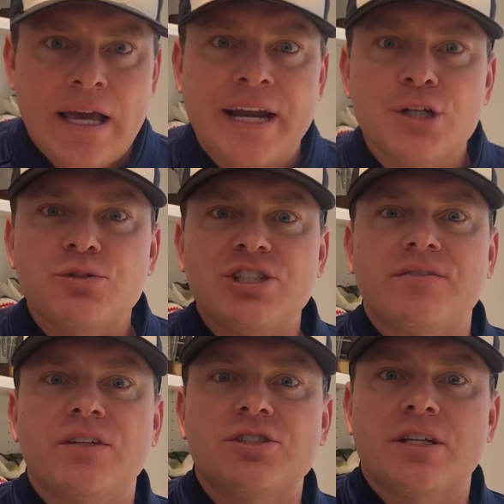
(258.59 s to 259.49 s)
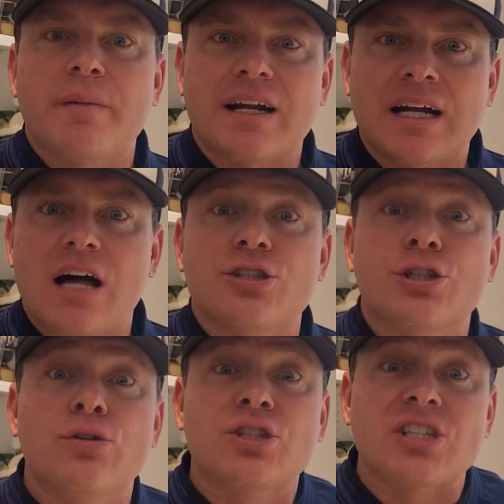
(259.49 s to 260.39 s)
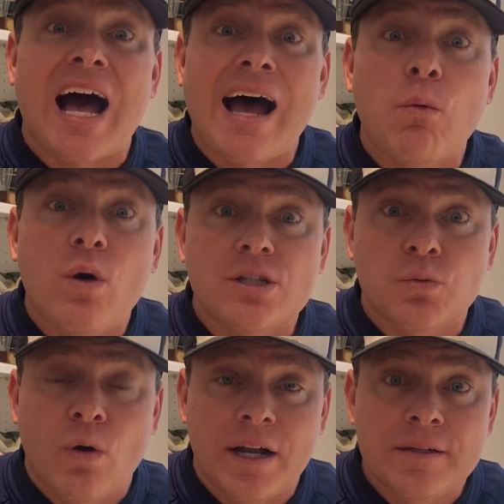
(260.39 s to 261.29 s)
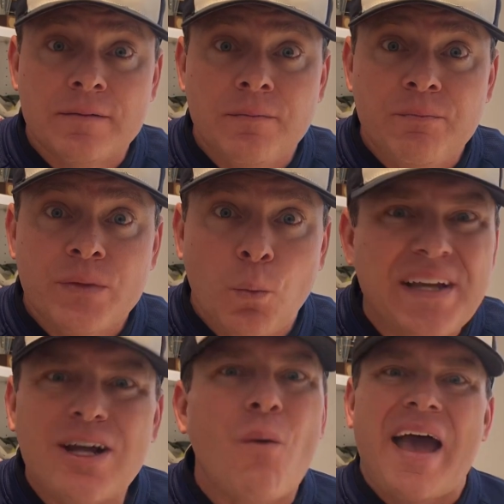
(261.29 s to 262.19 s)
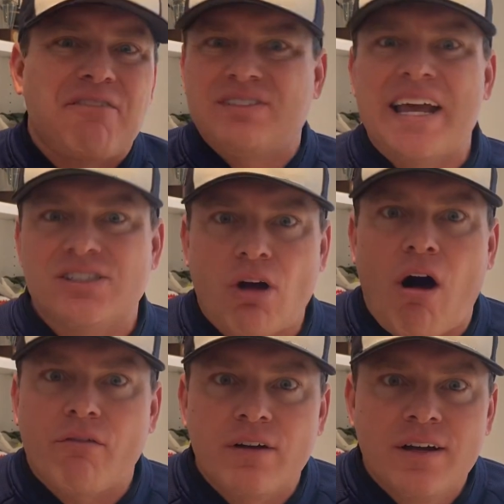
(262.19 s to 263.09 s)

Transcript: And here's what you have to understand about a college coach, because I was one. We don't have days off,